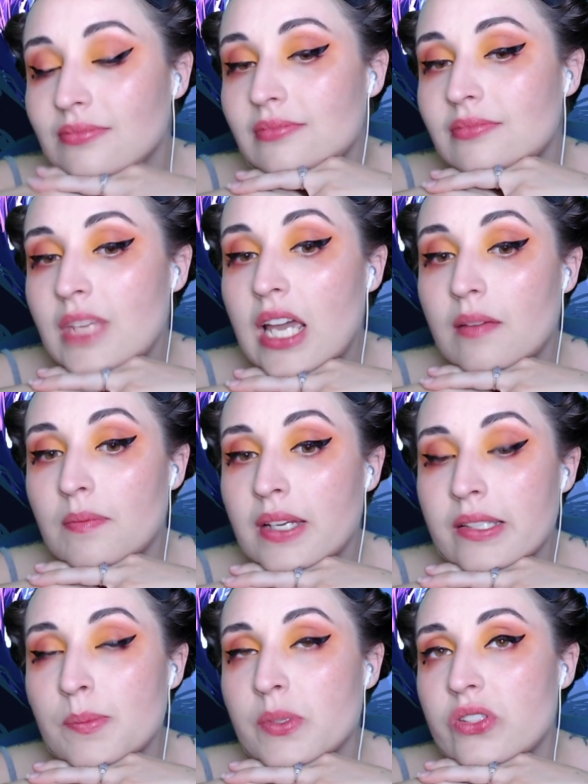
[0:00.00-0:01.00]
Yeah, I
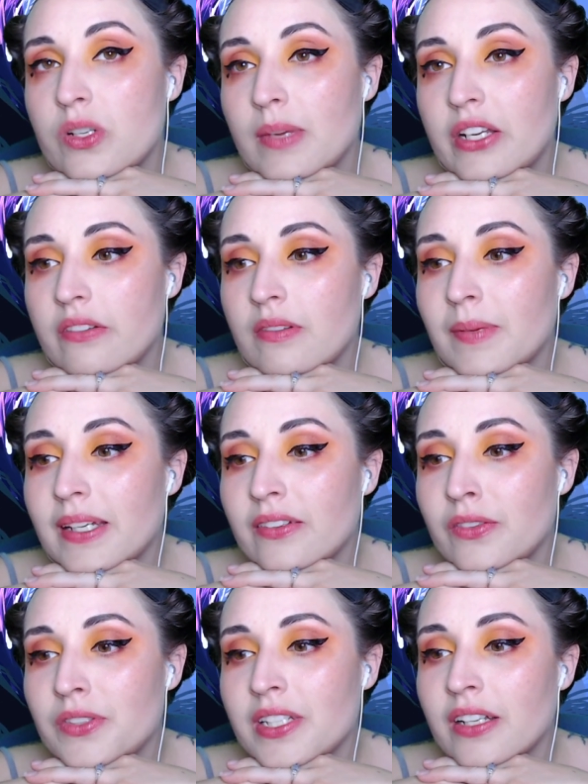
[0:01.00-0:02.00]
was supposed to do my
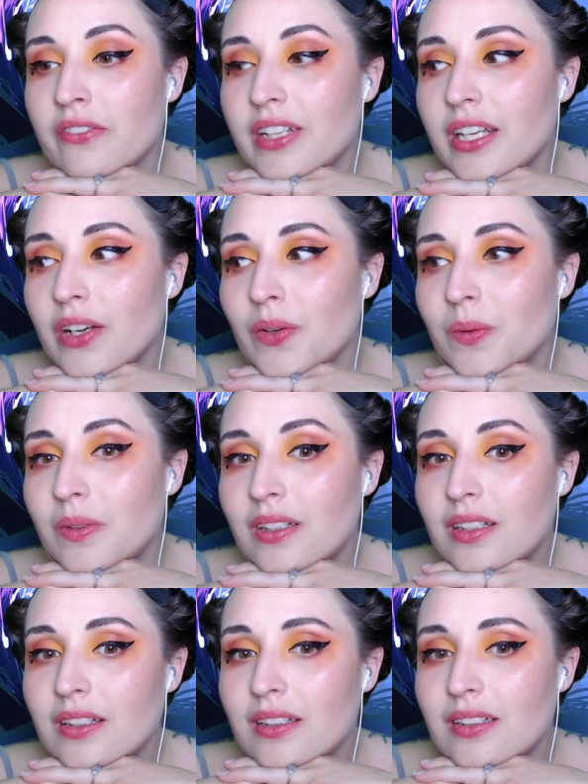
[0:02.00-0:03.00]
Utena video,
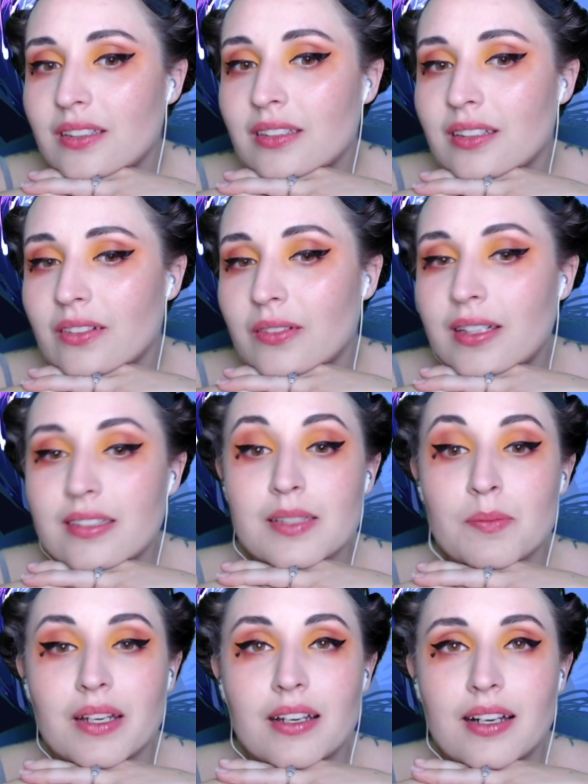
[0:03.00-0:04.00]
so hence
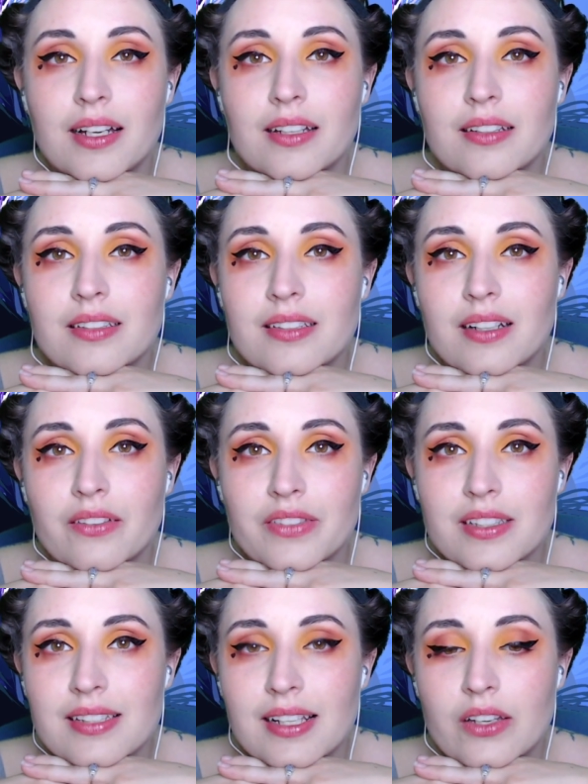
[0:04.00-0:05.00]
my eye stuff
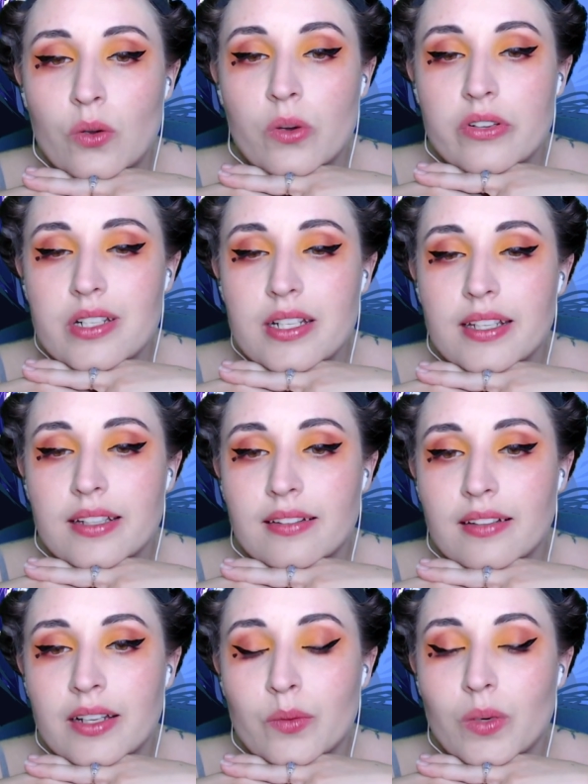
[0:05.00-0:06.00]
is like orangey
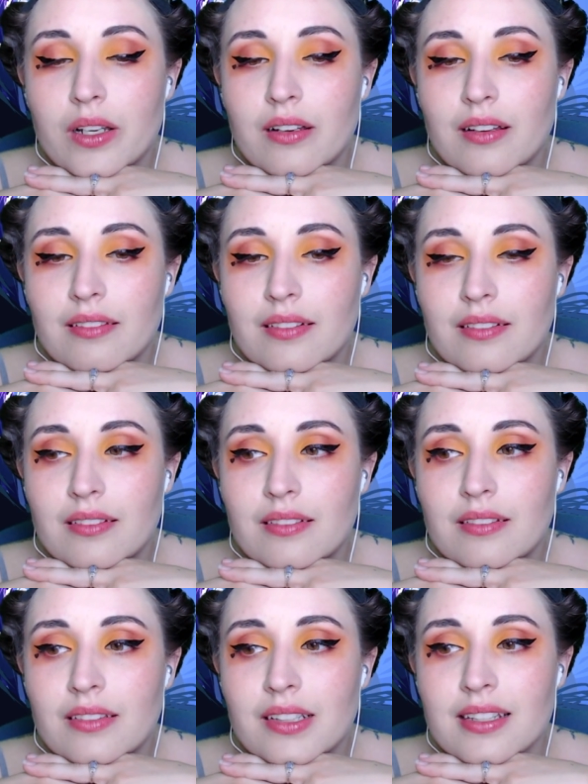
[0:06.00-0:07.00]
and whatnot,
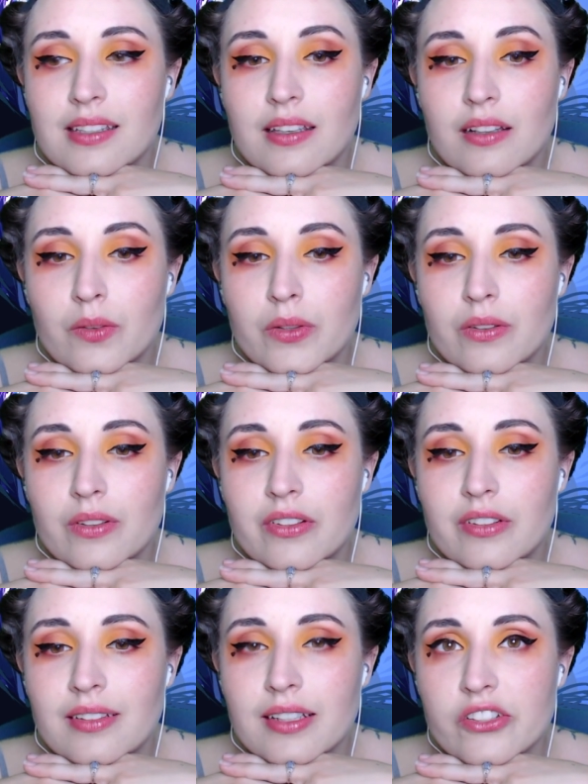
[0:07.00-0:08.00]
like yellow and orange,
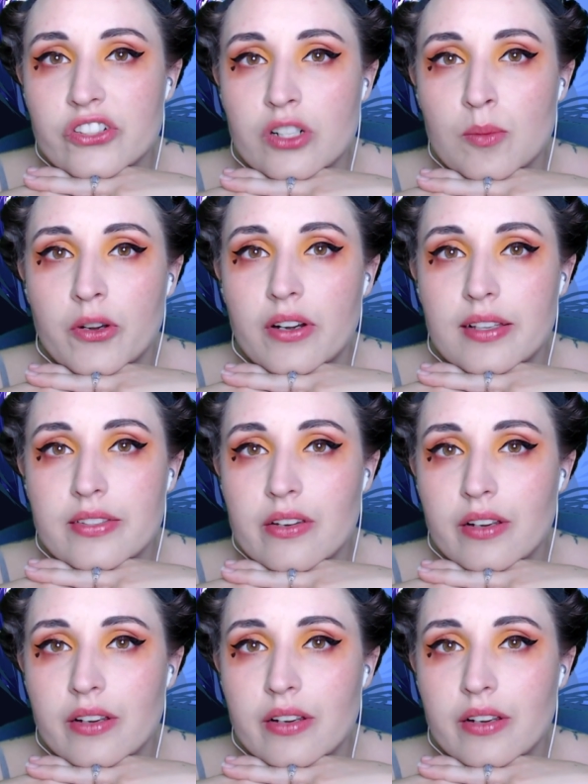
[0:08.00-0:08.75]
like a sherbet ice